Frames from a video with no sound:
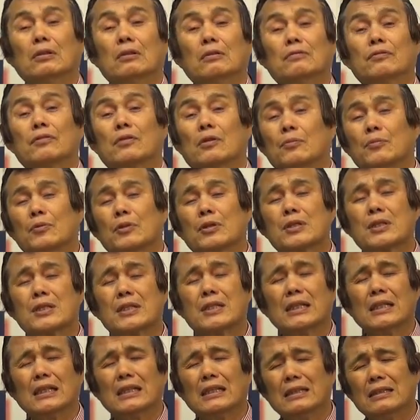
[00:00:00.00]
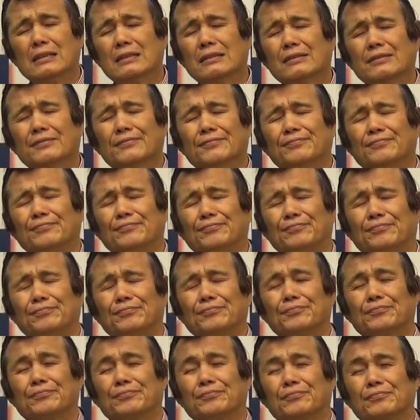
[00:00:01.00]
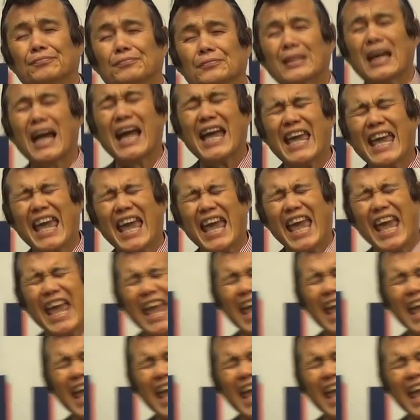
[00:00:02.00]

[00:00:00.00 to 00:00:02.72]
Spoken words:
from the sin. I